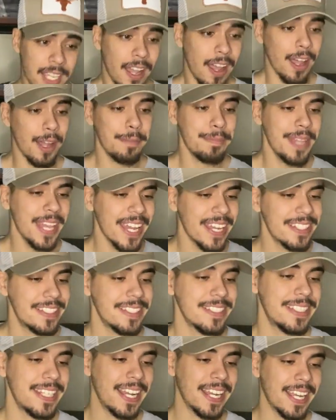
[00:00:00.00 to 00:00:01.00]
It's
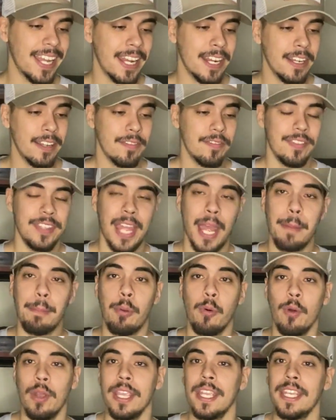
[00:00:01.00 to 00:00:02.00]
just that
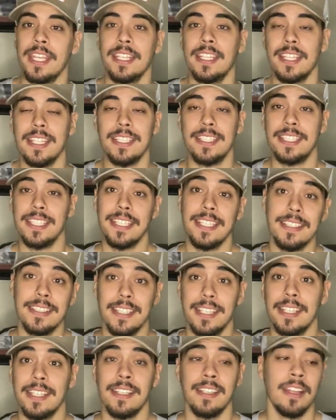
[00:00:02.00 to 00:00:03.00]
point in the
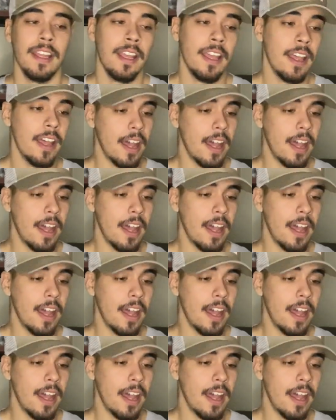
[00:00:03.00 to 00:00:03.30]
season,